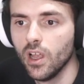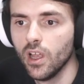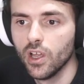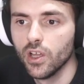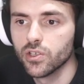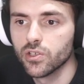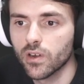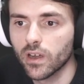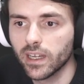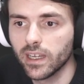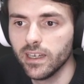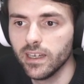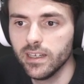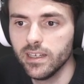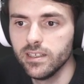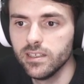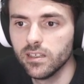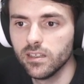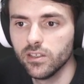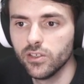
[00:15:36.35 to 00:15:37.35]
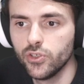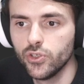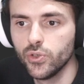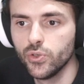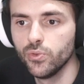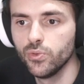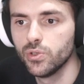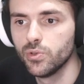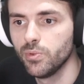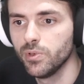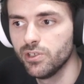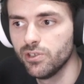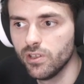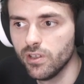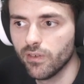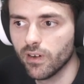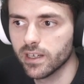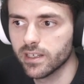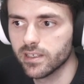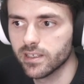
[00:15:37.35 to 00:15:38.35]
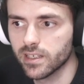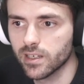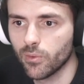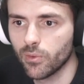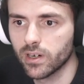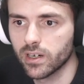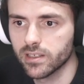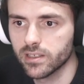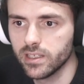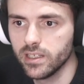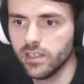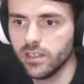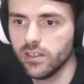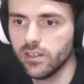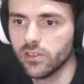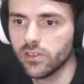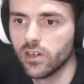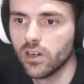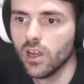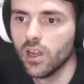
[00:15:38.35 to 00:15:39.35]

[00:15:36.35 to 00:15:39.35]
so I can easily choose which devices I want to see here.